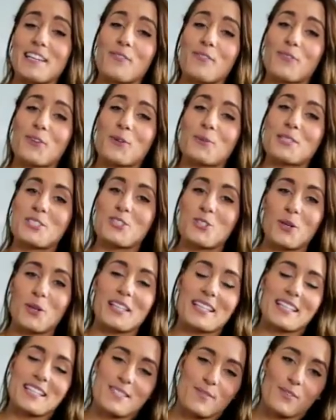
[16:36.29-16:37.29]
If you
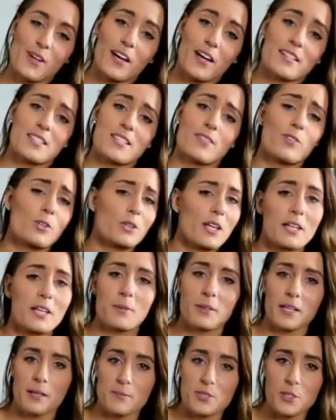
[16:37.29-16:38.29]
enjoy these vlogs, if you like
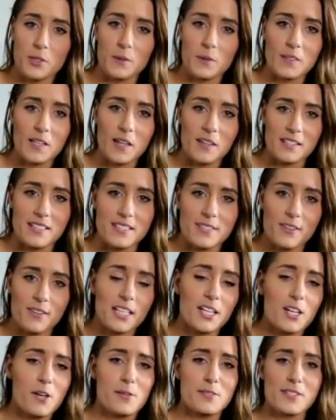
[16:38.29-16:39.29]
what I'm doing with all these
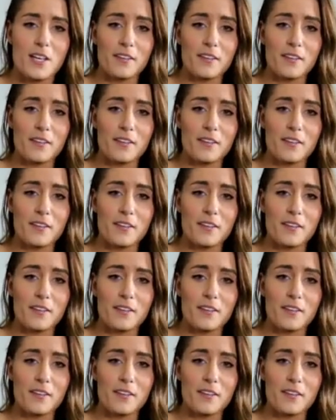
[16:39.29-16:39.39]
videos,